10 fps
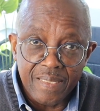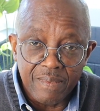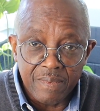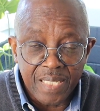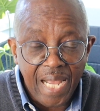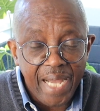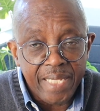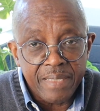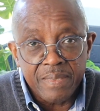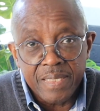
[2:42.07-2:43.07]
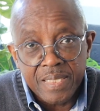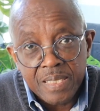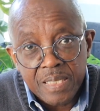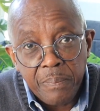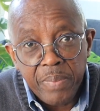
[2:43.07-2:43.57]
or the higher
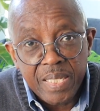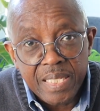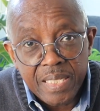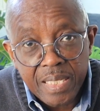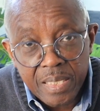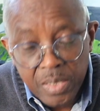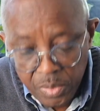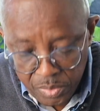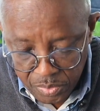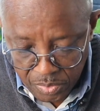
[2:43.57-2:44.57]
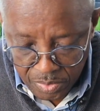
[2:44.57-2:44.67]
the building can go.